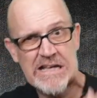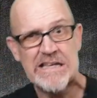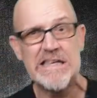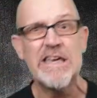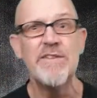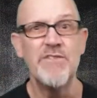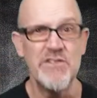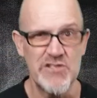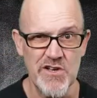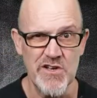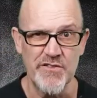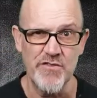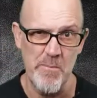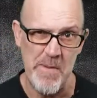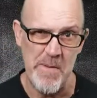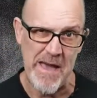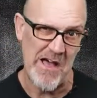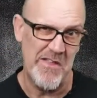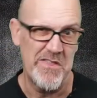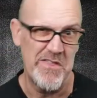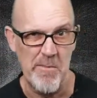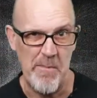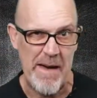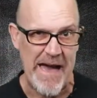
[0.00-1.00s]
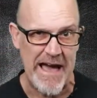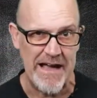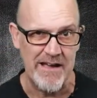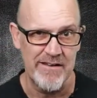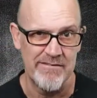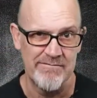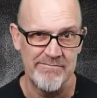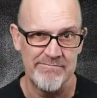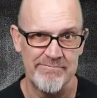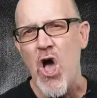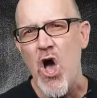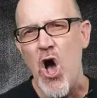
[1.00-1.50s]
give yourself a pat on the back.
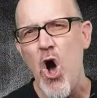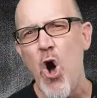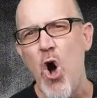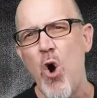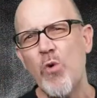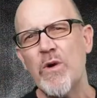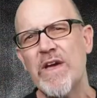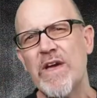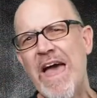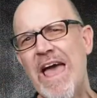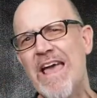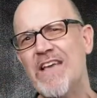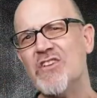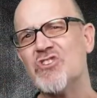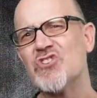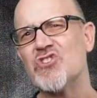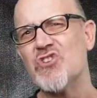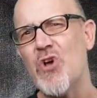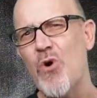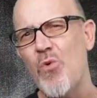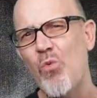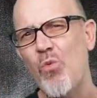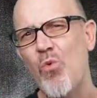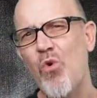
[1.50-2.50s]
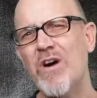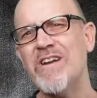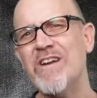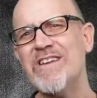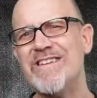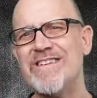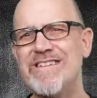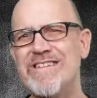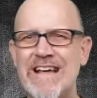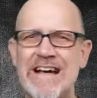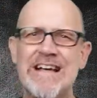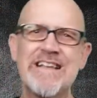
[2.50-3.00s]
Okay, so
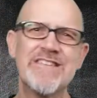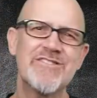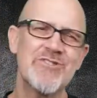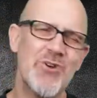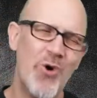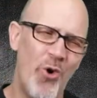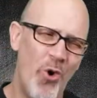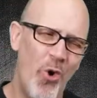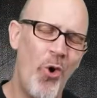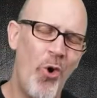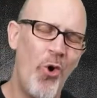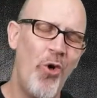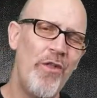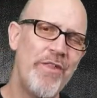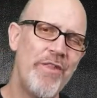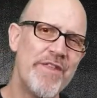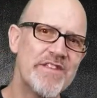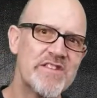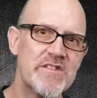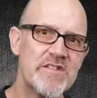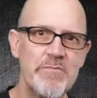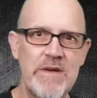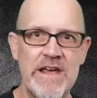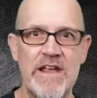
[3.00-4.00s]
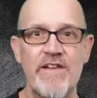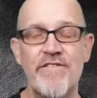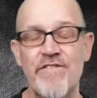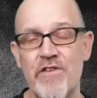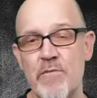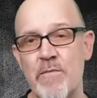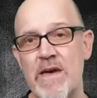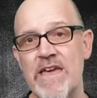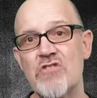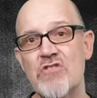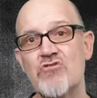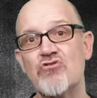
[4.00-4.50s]
what does all this mean
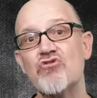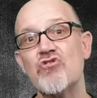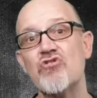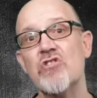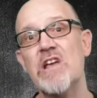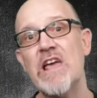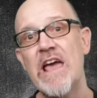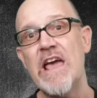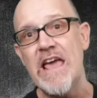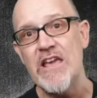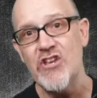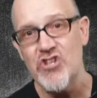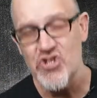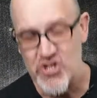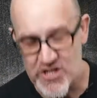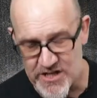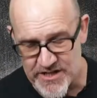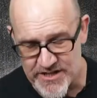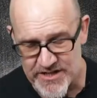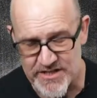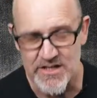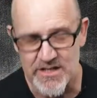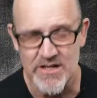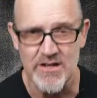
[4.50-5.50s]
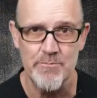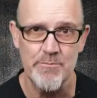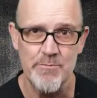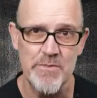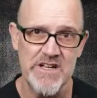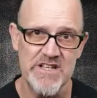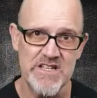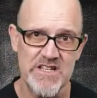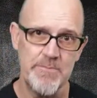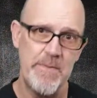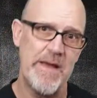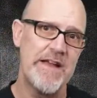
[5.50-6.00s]
from a creationist
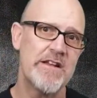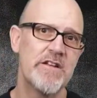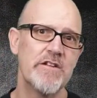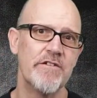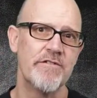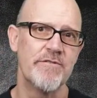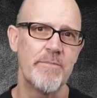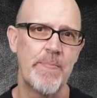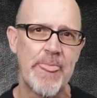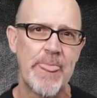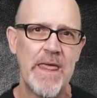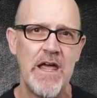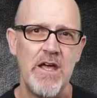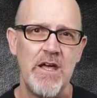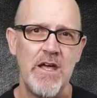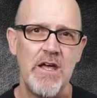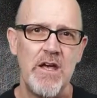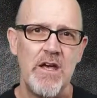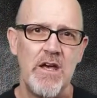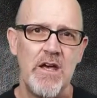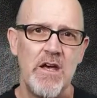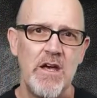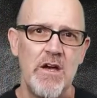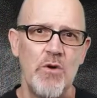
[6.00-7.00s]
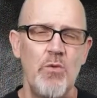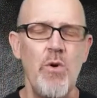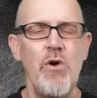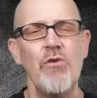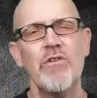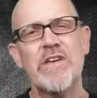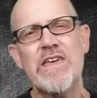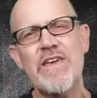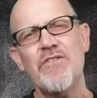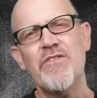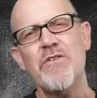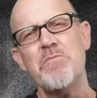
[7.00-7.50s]
perspective?
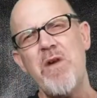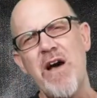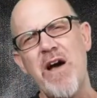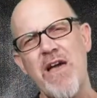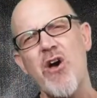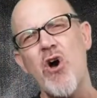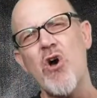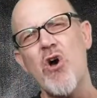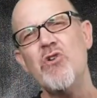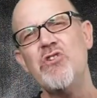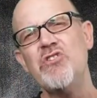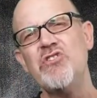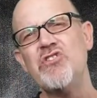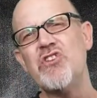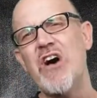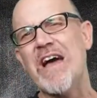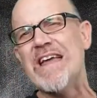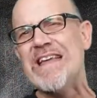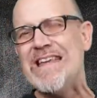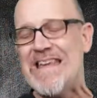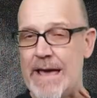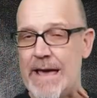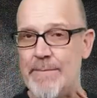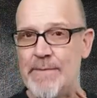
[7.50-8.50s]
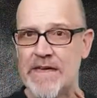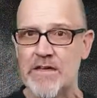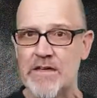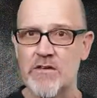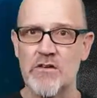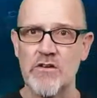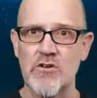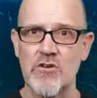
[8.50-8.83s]
Well, given my own dynamic